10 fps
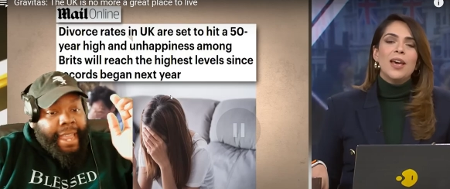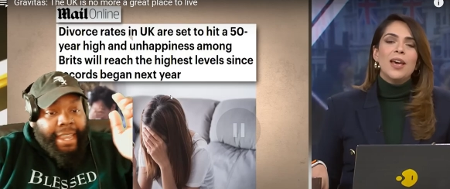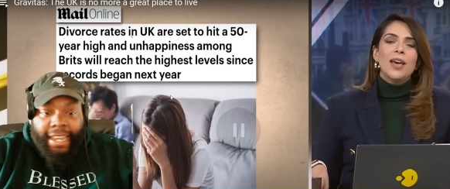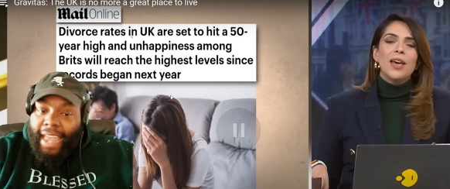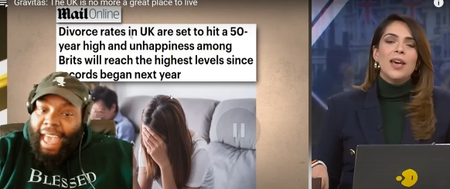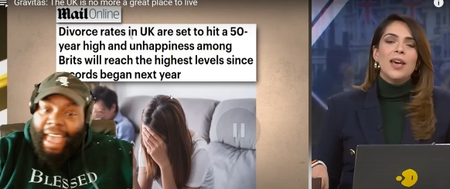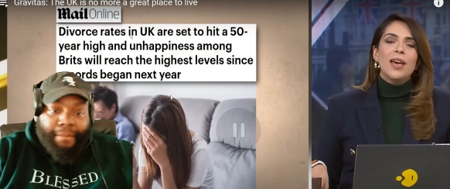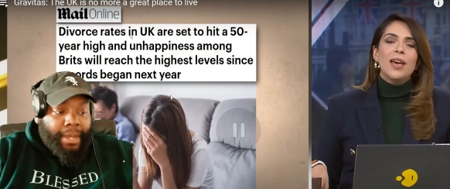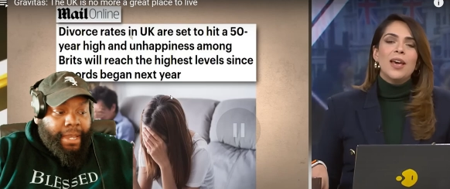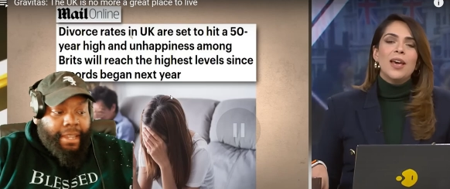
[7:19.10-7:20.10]
Speaker 1: gangy.
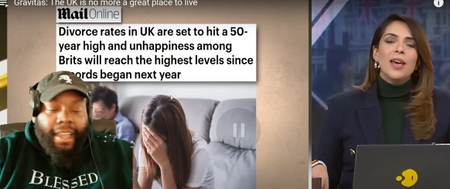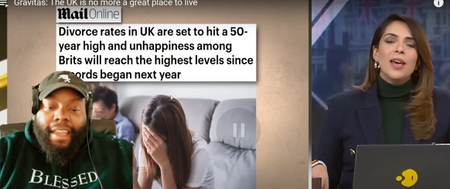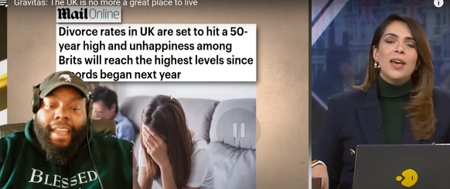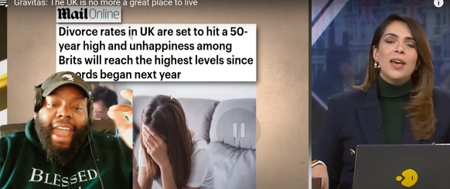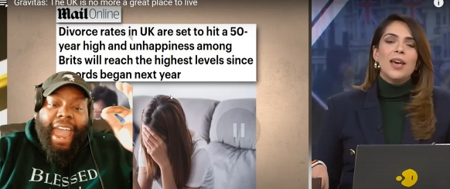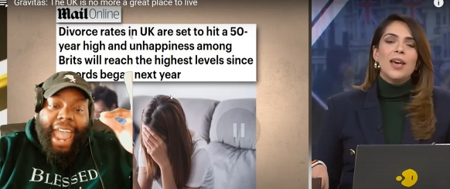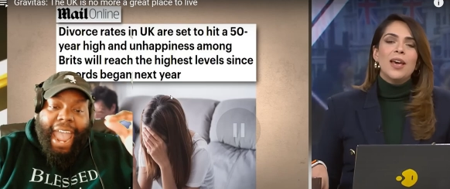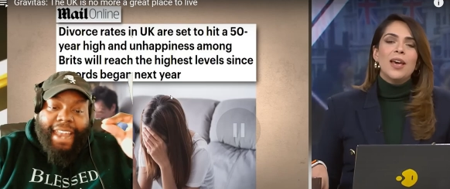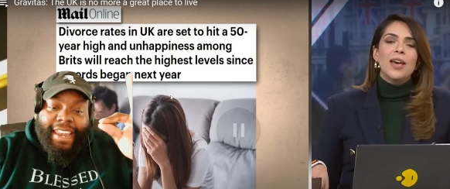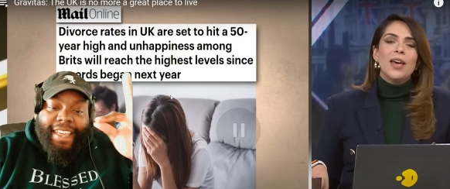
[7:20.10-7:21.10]
At me.
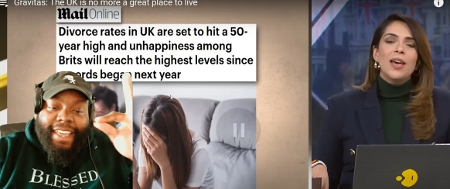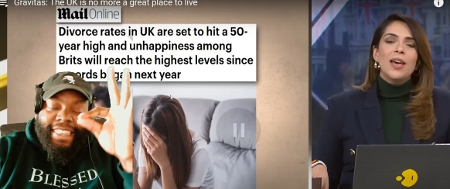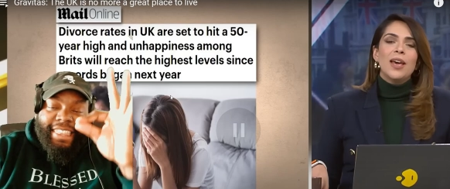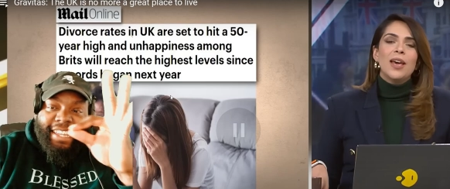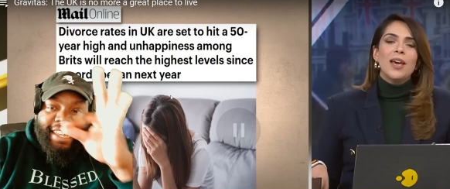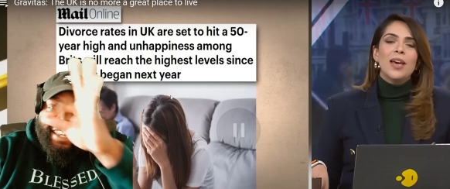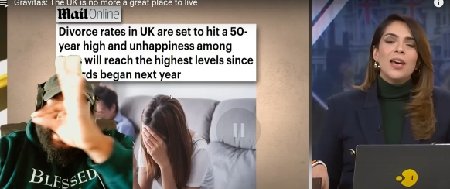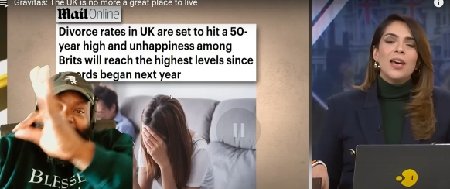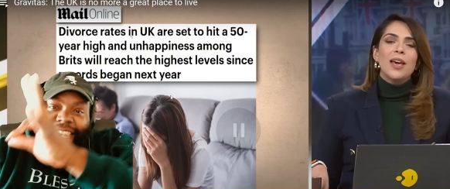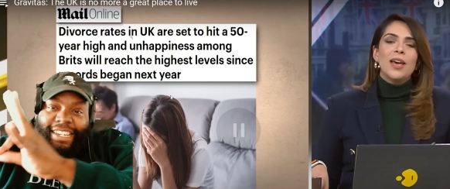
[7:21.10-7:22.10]
At
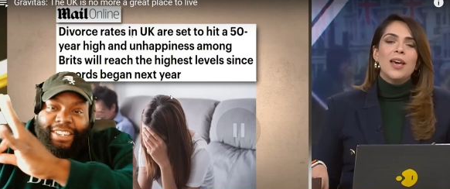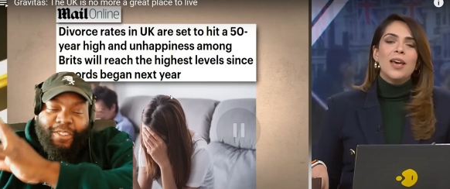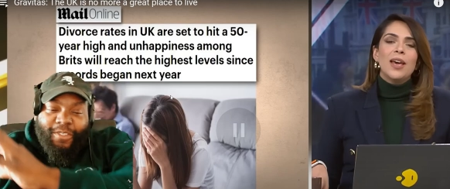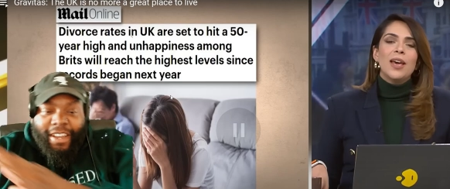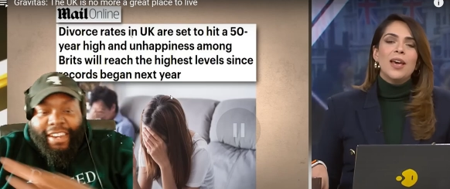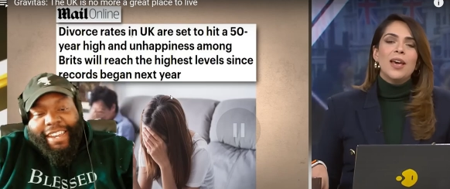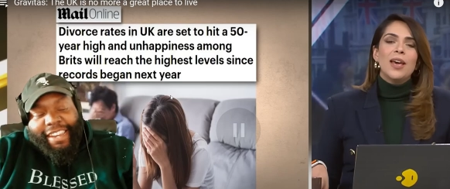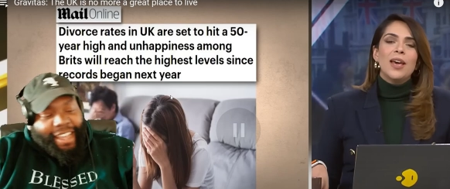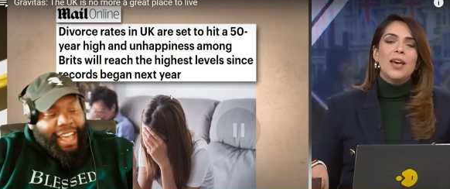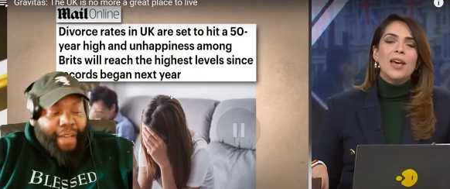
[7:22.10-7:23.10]
the lit one
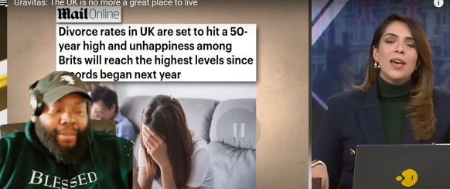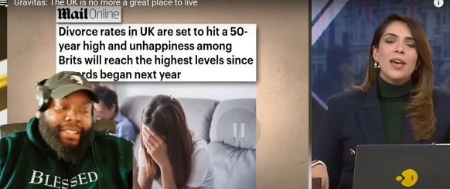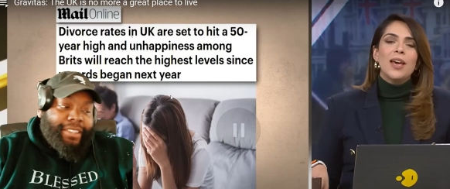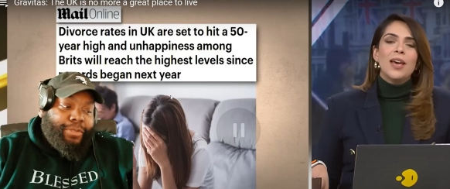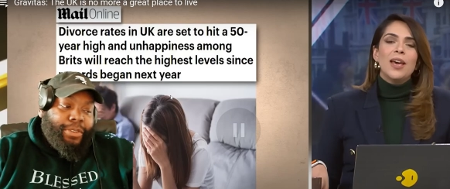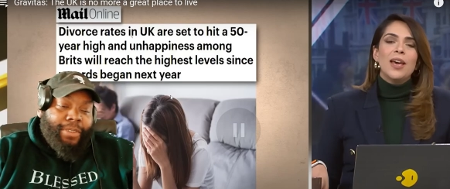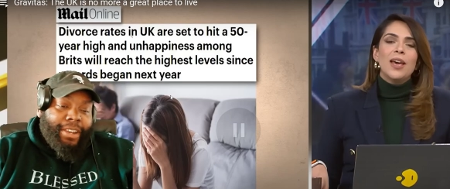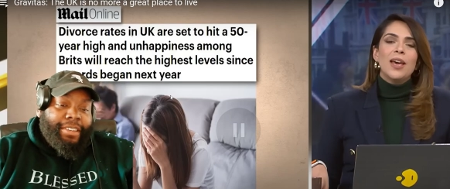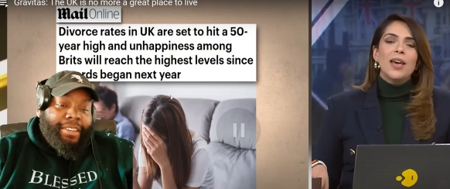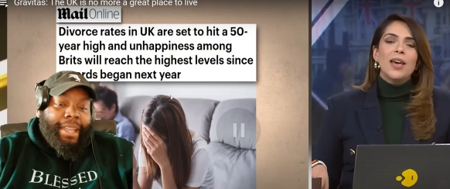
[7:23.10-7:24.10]
in the comments if we
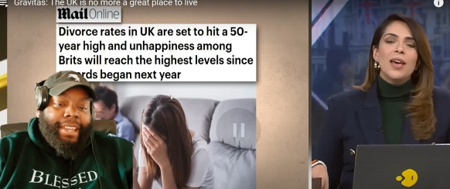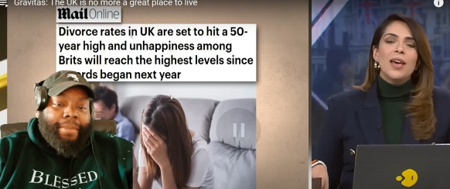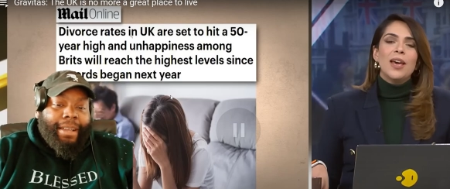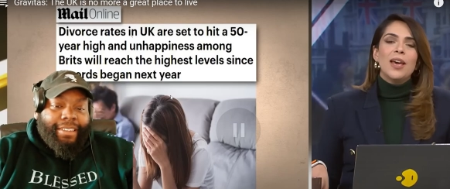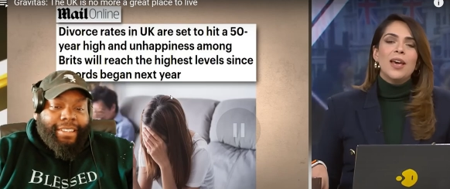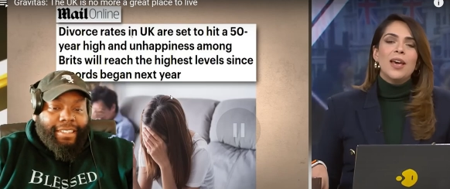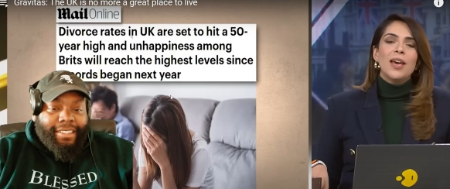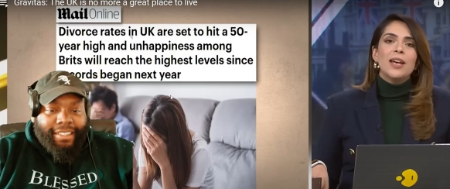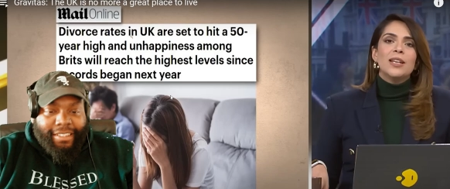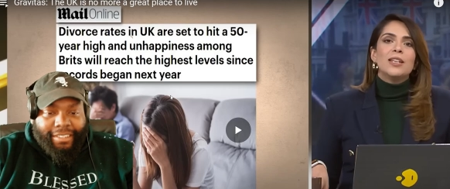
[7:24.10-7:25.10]
want to debate about
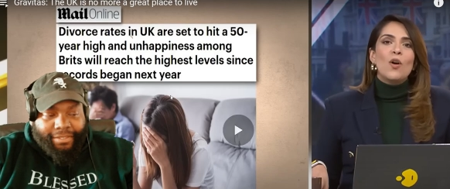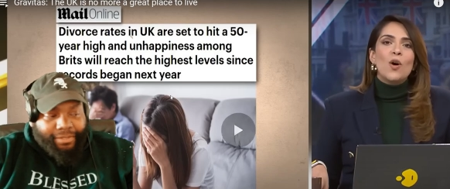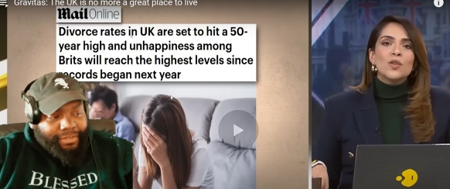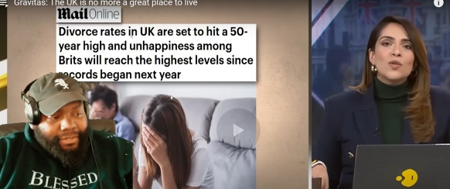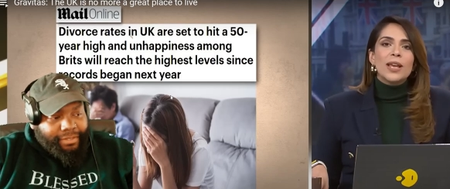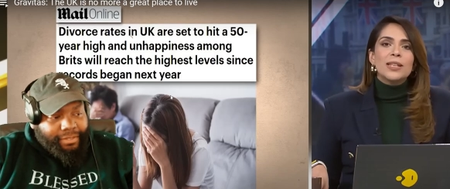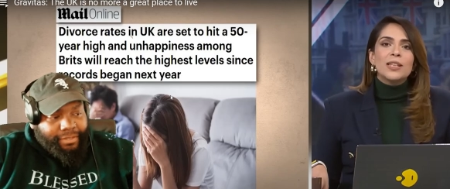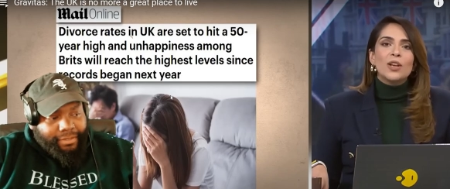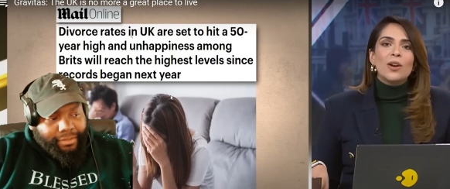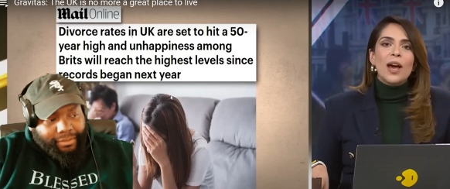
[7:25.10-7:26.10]
this.
Speaker 2: Divorce rates
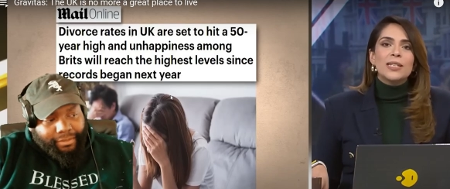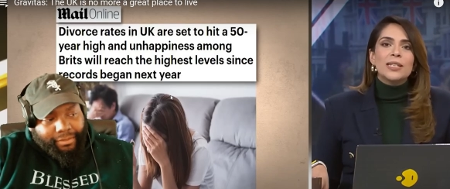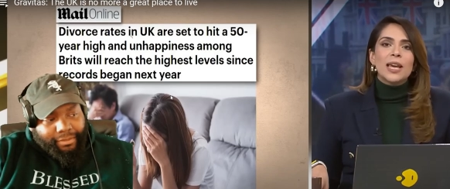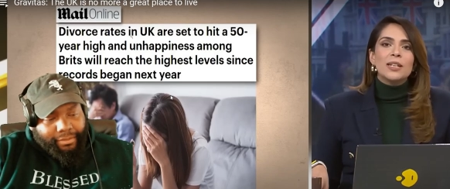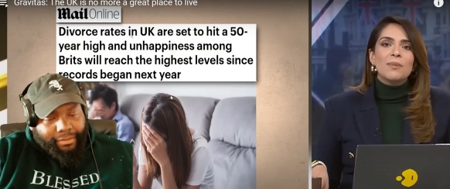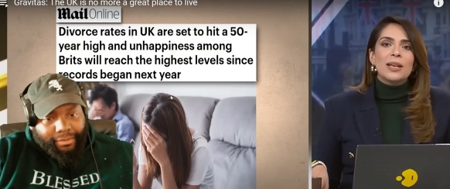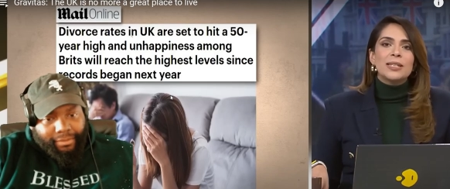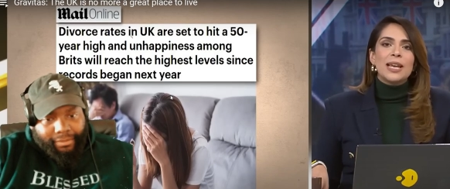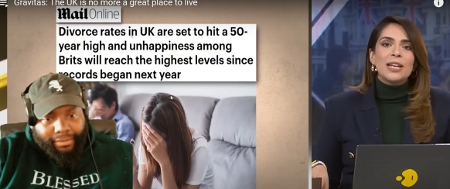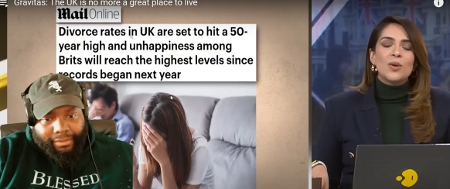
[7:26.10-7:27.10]
in the United Kingdom are
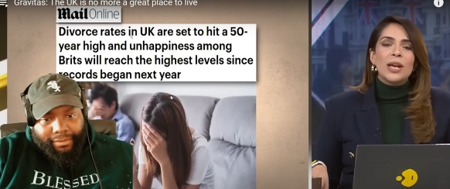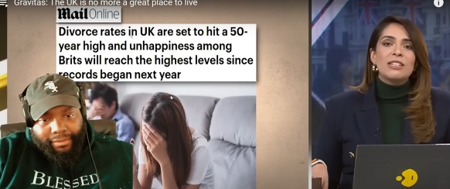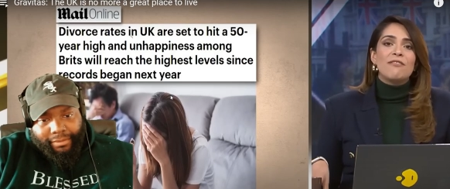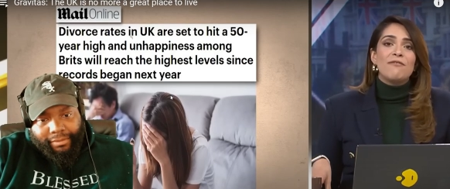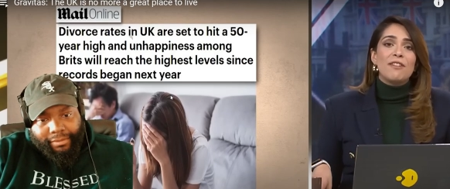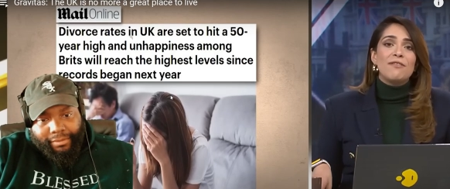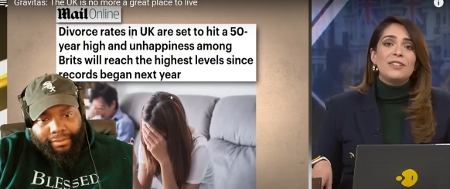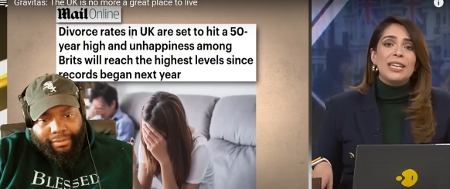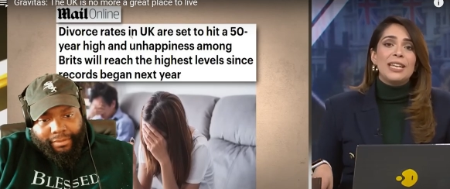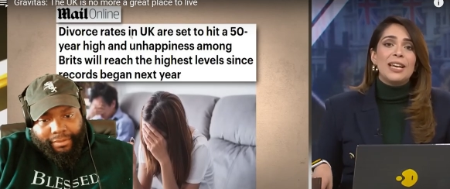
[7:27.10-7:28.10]
set to hit a
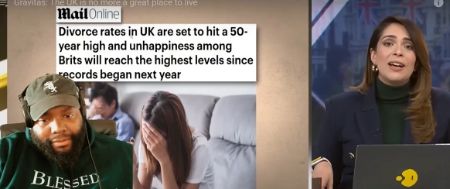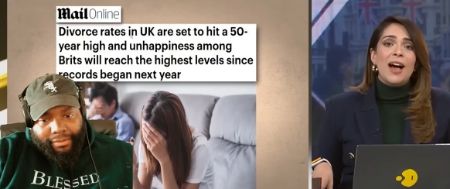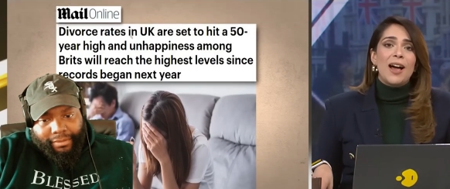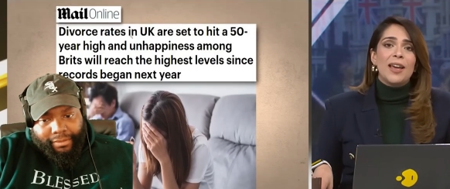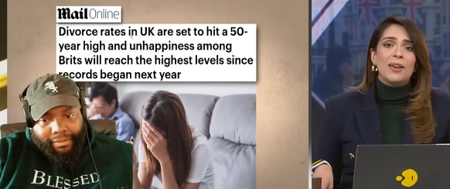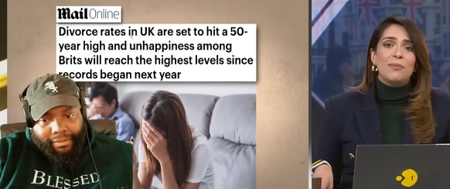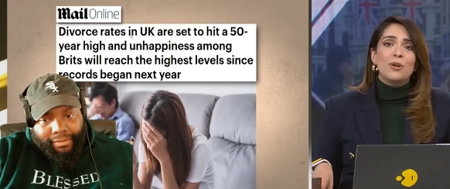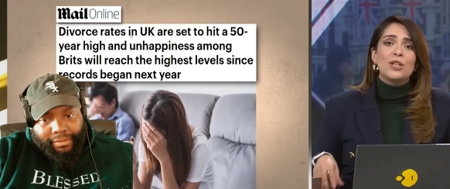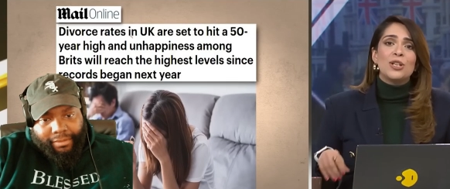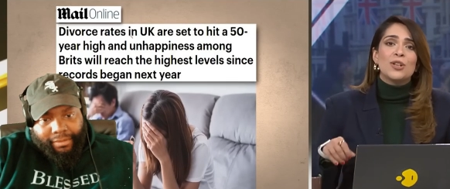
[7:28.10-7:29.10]
50-year high.
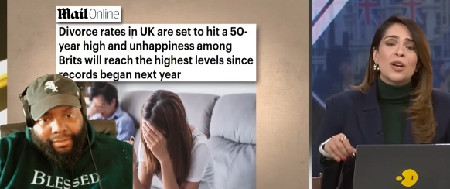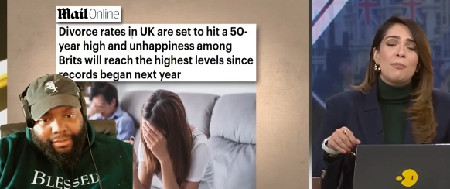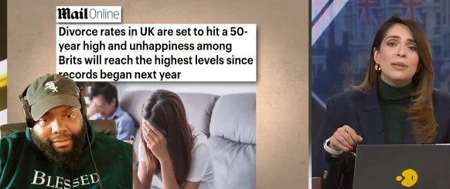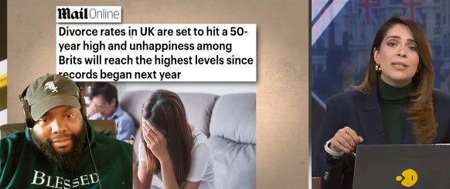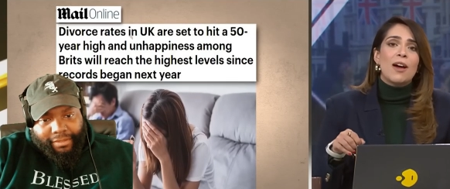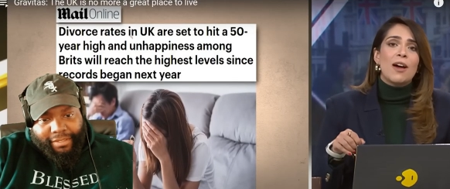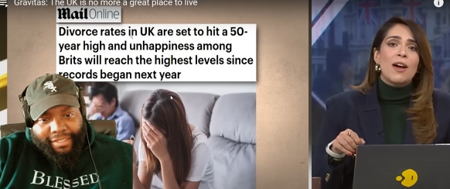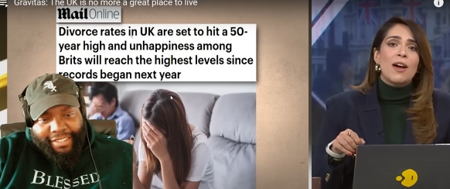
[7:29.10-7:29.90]
British couples are...